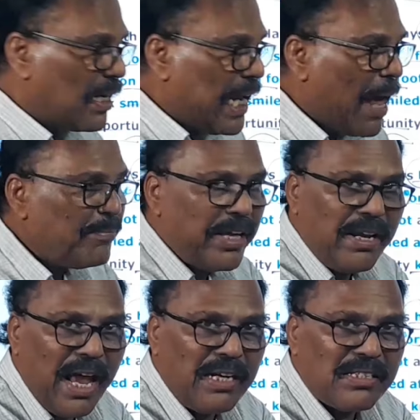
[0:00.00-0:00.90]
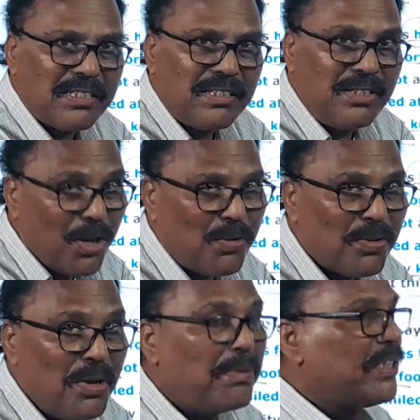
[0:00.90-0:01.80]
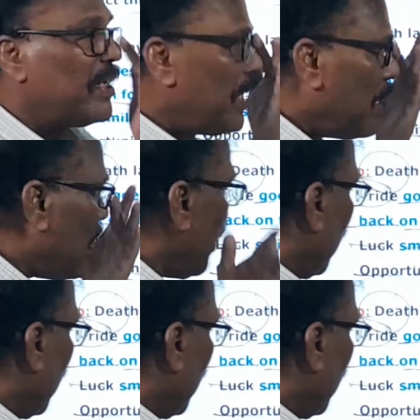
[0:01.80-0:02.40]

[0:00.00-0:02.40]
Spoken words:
clap their hands? No. But here